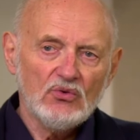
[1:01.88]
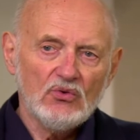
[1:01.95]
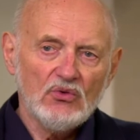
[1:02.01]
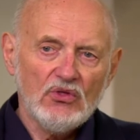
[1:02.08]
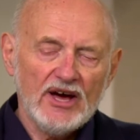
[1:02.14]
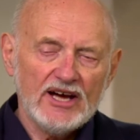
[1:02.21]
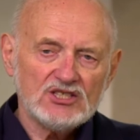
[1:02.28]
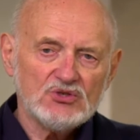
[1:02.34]

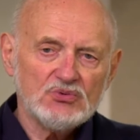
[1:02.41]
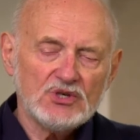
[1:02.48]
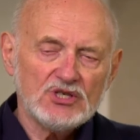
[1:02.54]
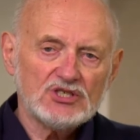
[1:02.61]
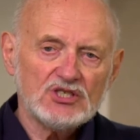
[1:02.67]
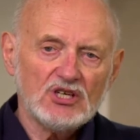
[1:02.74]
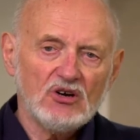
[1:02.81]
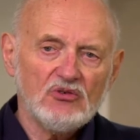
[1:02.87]
that's where
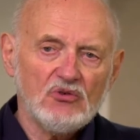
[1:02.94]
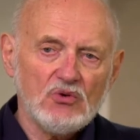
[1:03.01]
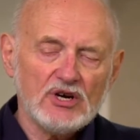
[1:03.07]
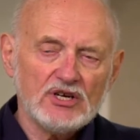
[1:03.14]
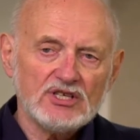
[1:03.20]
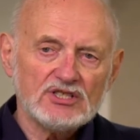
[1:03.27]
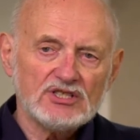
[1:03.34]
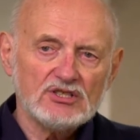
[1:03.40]

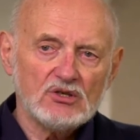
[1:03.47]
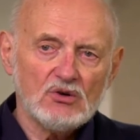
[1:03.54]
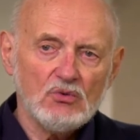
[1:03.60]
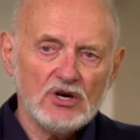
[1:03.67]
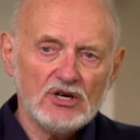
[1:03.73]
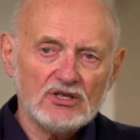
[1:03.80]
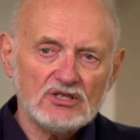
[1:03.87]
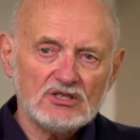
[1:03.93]
self-awareness and
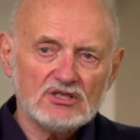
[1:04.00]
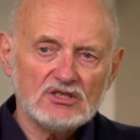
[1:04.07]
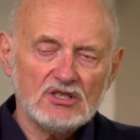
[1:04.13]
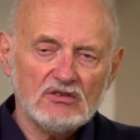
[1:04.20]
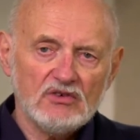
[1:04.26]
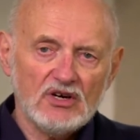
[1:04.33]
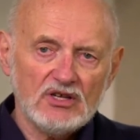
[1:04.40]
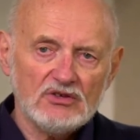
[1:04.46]
awareness
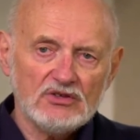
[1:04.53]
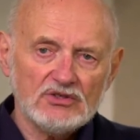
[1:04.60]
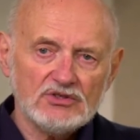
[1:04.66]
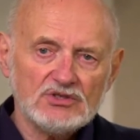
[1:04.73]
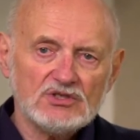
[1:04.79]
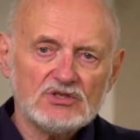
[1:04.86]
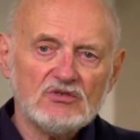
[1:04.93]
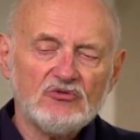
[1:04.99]
of
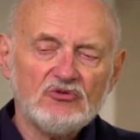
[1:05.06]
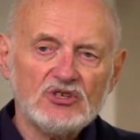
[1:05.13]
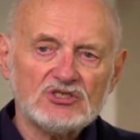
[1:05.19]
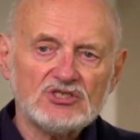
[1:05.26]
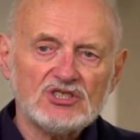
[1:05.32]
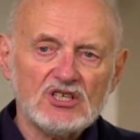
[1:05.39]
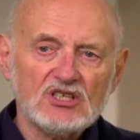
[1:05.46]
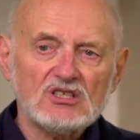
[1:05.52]
others
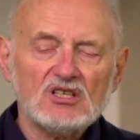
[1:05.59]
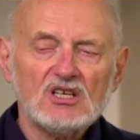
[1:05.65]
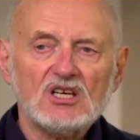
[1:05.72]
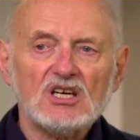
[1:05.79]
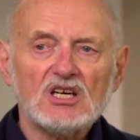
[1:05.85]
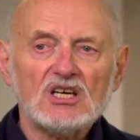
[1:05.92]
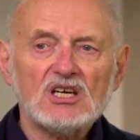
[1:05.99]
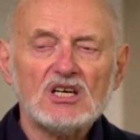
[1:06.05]
fits in,
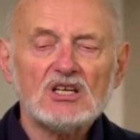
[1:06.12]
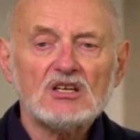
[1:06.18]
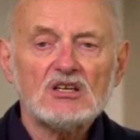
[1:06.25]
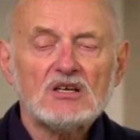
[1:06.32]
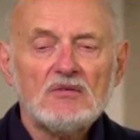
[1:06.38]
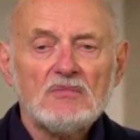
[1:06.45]
and